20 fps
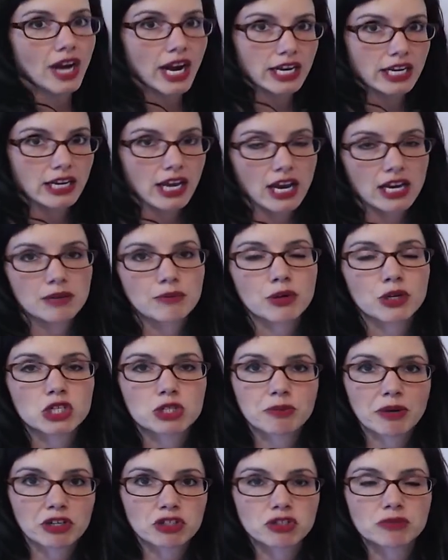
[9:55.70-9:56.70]
in an NMR
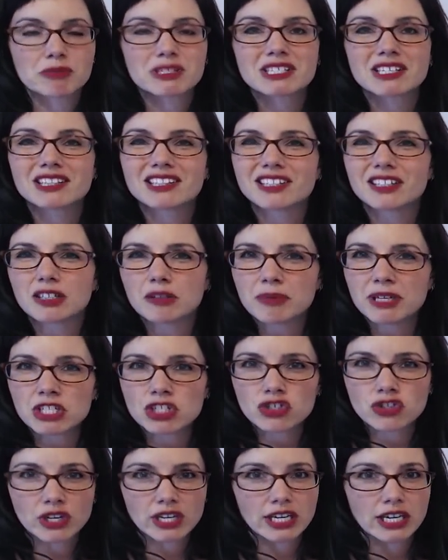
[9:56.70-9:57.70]
spectrum is a little bit
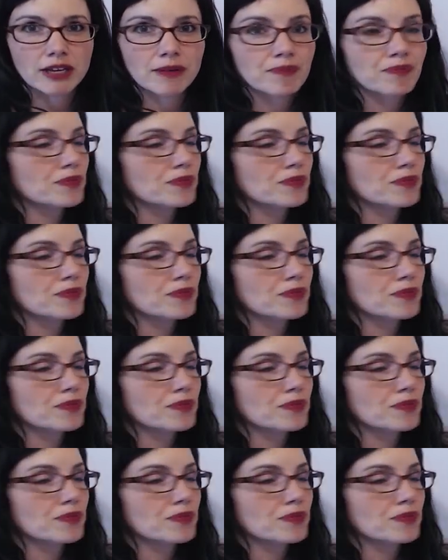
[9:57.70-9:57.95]
tricky.